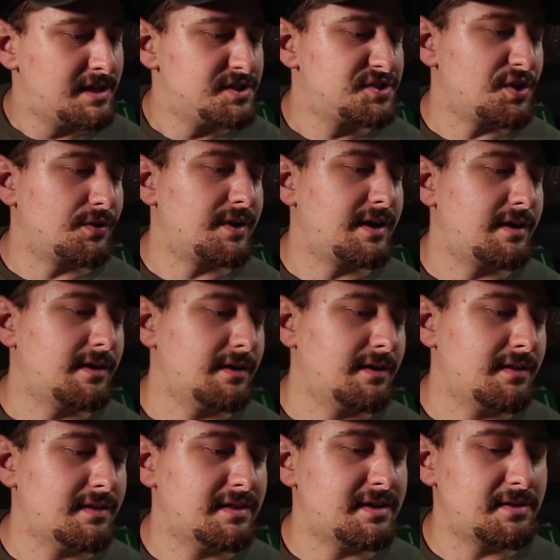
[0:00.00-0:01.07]
So
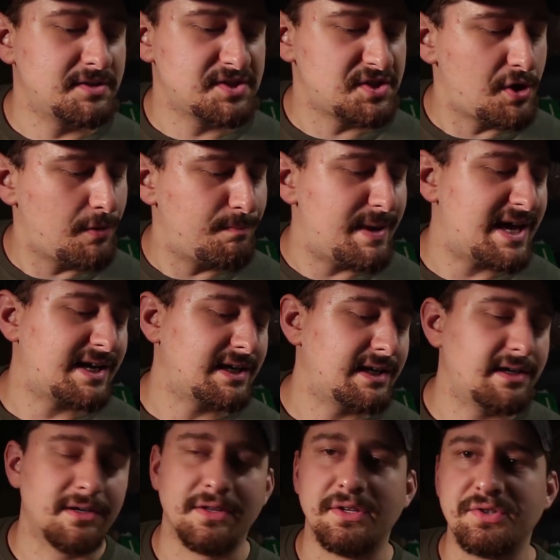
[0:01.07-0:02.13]
there's no bedding
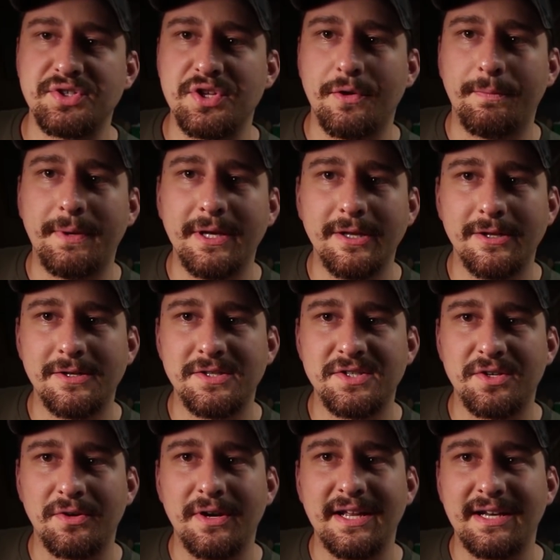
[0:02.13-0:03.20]
here. There's no pillars
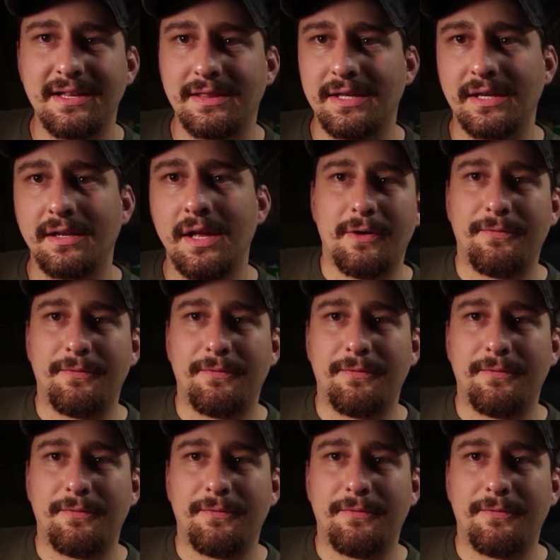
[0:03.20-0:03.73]
or anything.